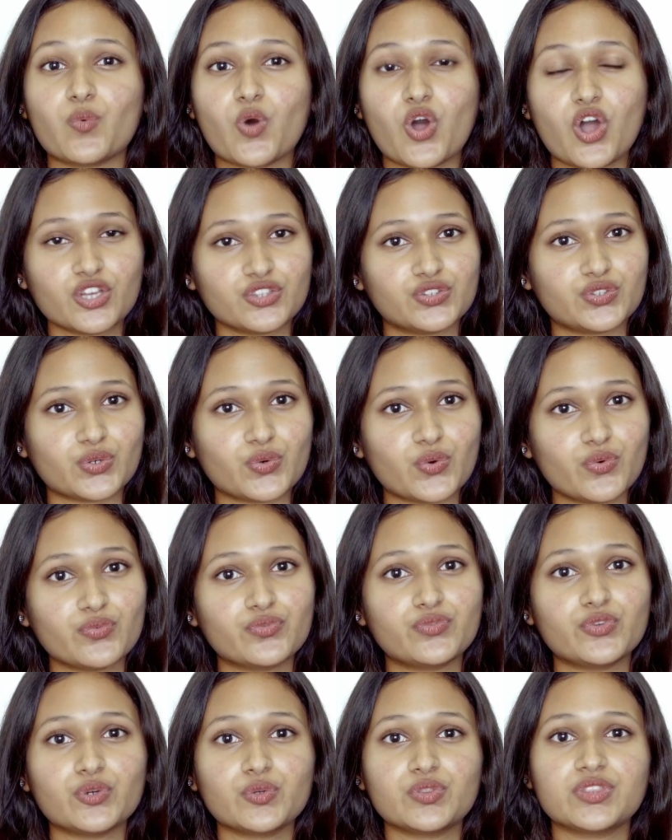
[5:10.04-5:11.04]
walk through
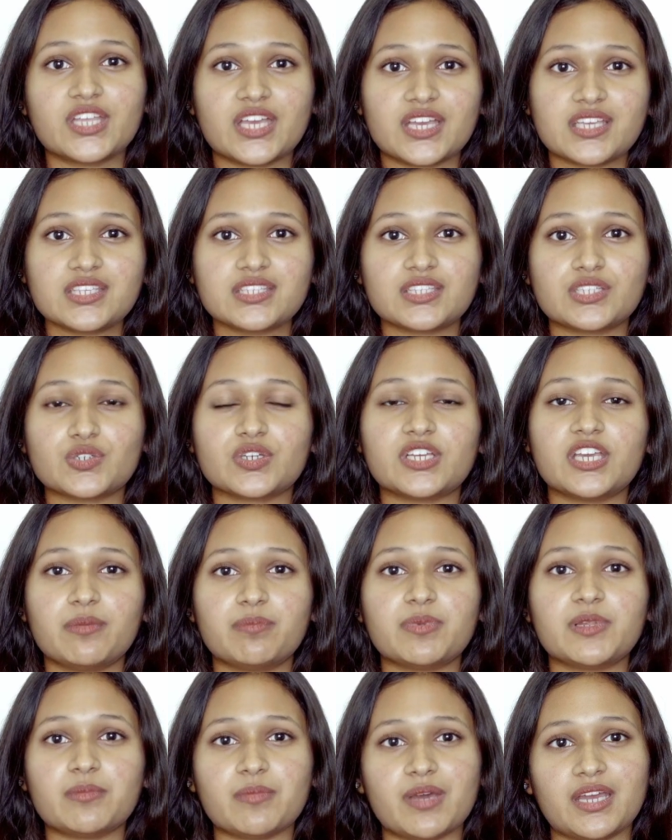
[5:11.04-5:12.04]
few things to
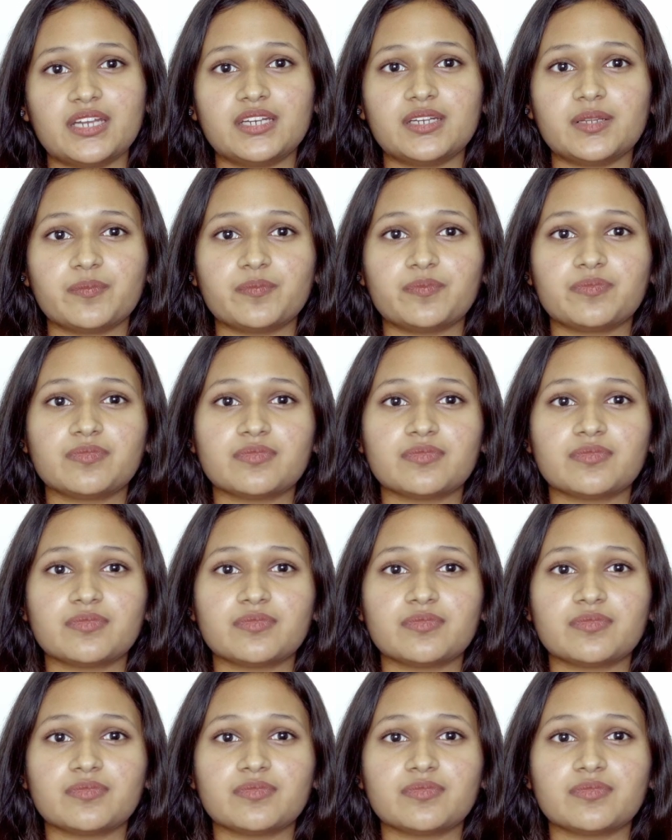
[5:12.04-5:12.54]
keep in mind.